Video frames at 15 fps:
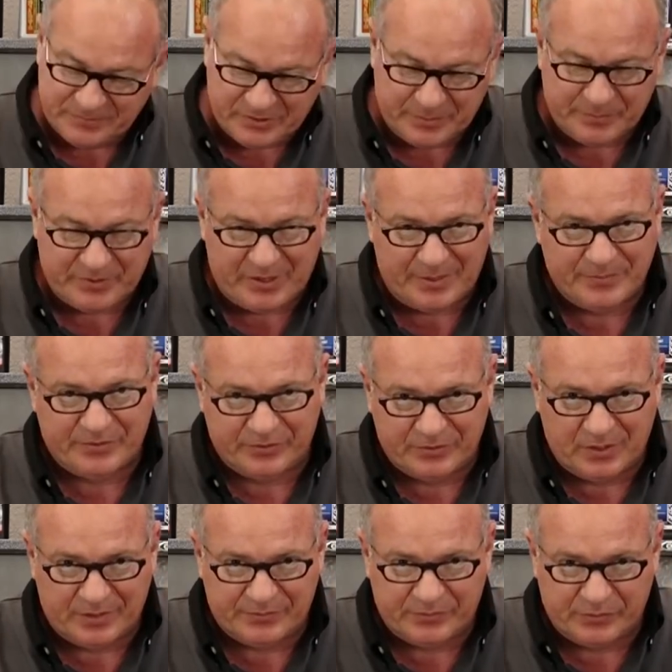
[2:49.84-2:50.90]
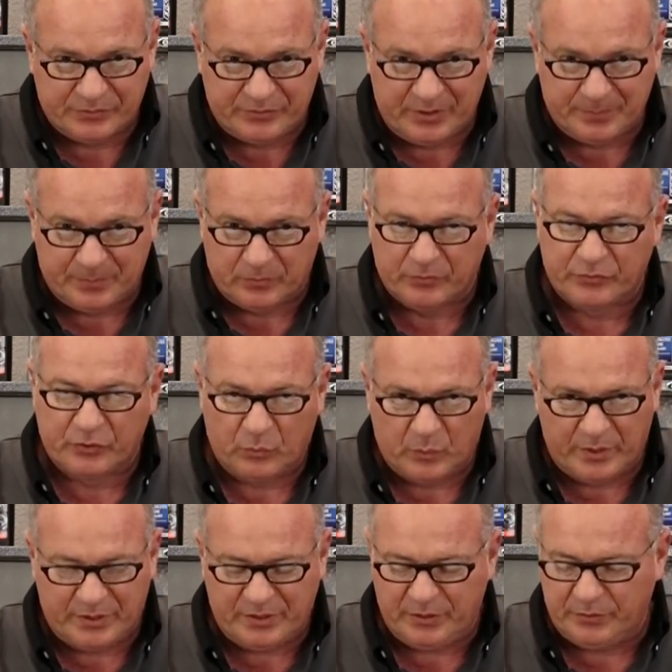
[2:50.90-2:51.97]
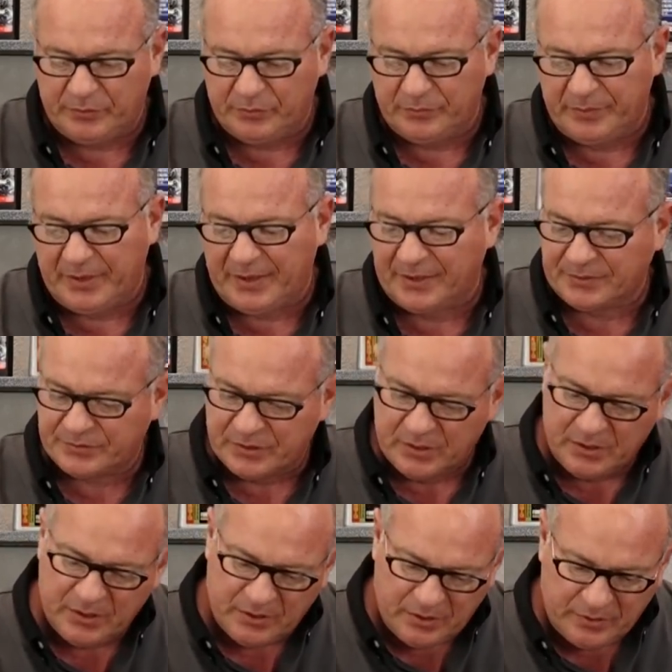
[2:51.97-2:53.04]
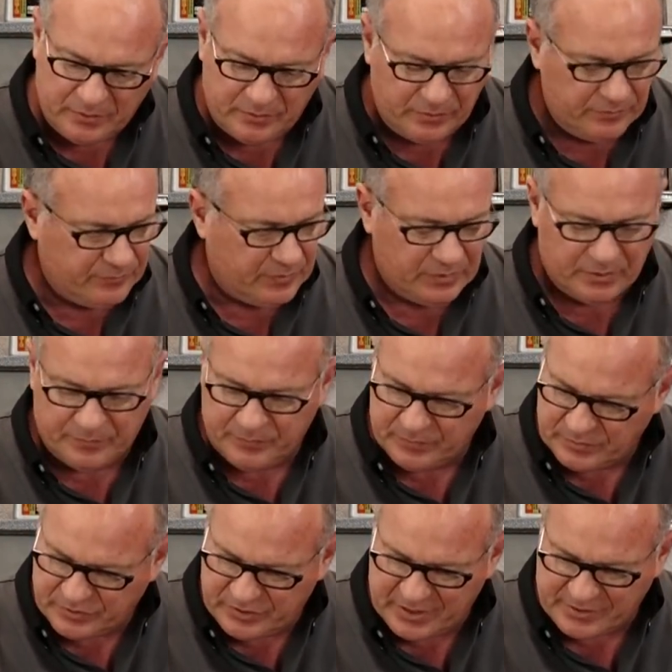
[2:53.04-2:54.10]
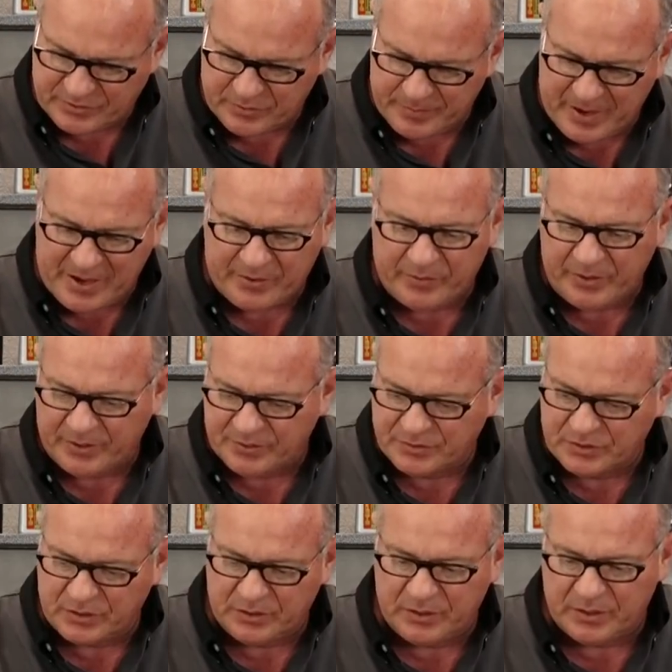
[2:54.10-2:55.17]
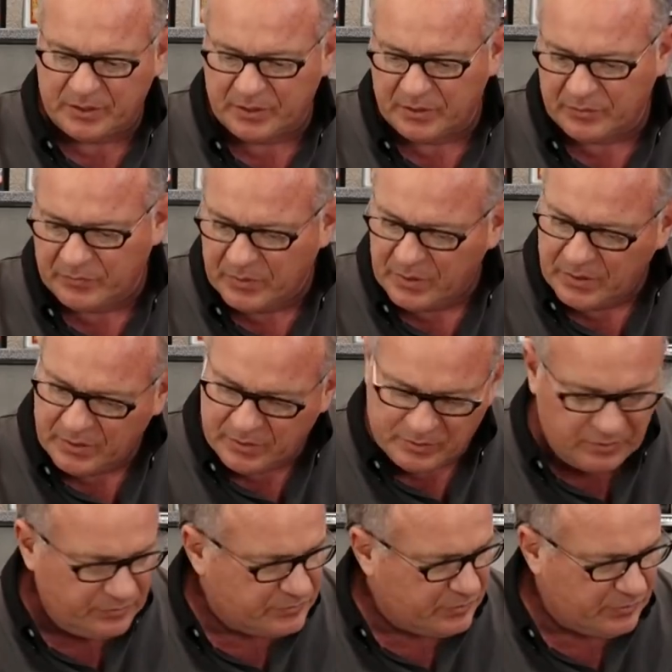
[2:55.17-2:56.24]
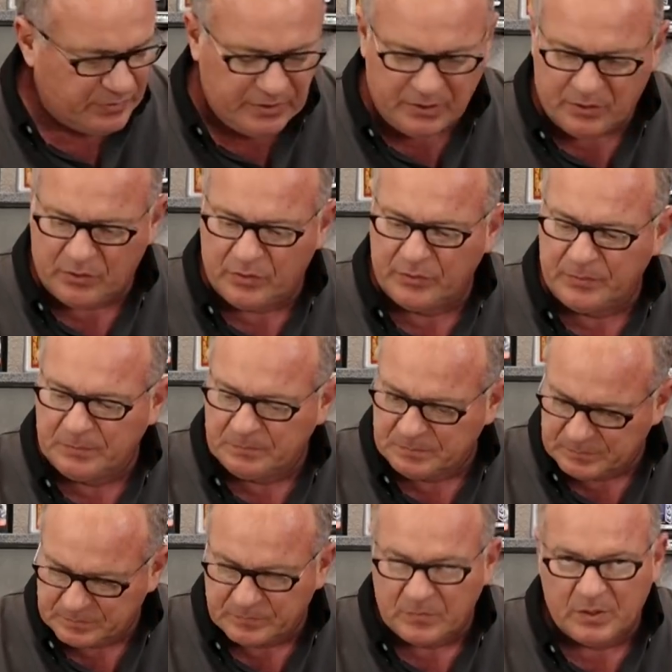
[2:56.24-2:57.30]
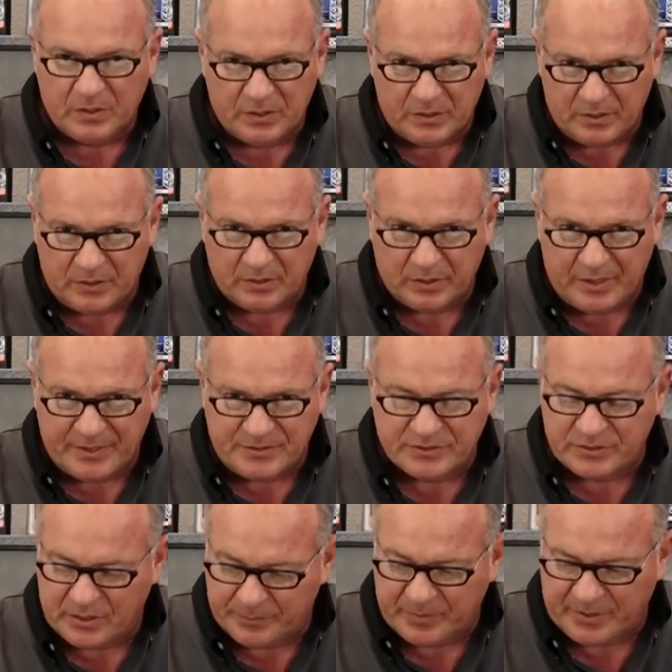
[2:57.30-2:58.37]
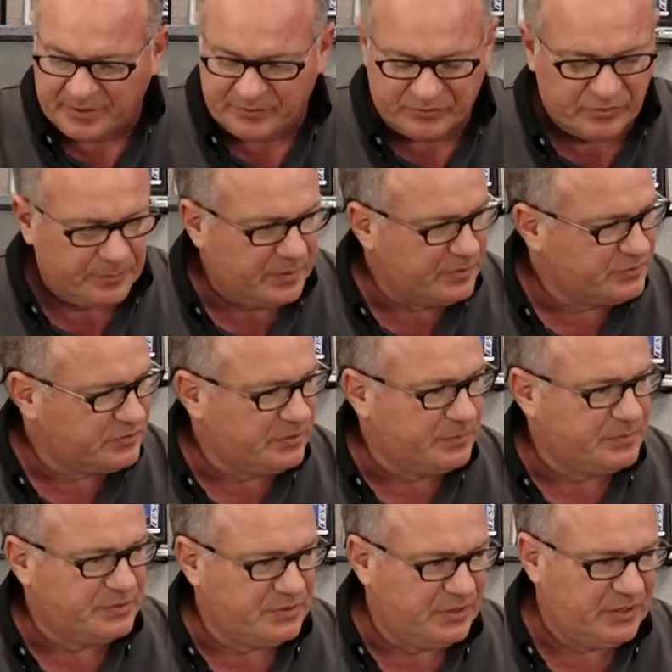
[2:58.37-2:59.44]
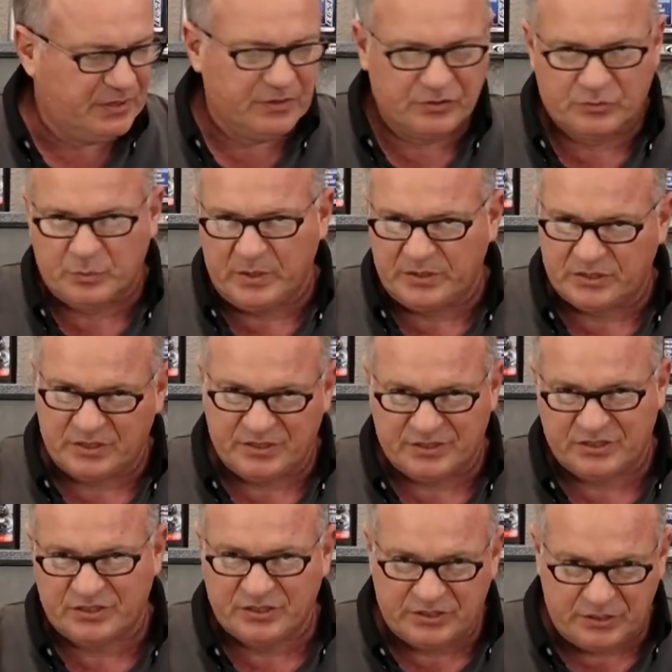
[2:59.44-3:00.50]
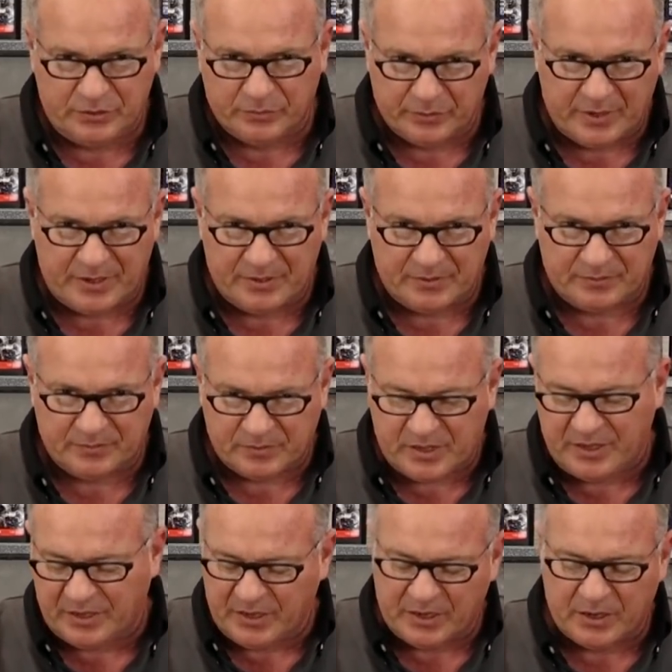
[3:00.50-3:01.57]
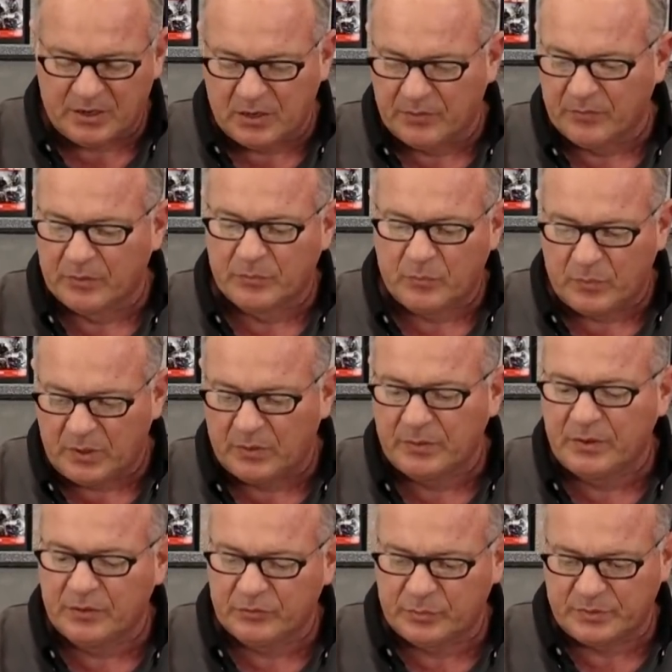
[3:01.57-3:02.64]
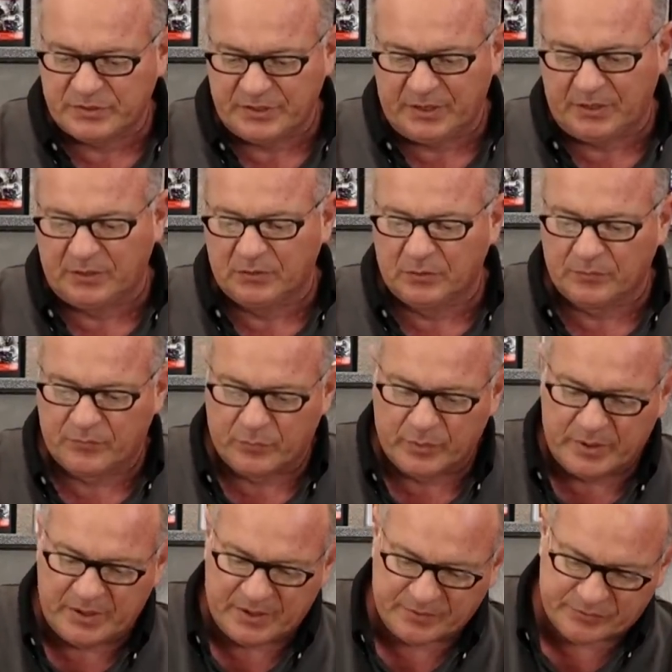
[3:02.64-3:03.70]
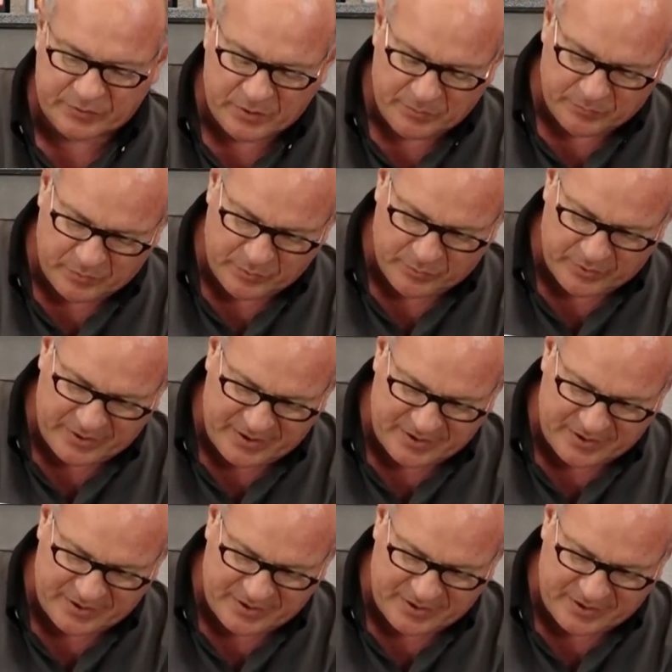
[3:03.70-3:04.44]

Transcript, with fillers: Sometimes it's not so simple. So what do you do next? You've checked your battery, it's good to go. You turn it on, it lights up like it's supposed to, but you hit the switch and it's still not kicking it over. Well, here's what you need to look for next. We want to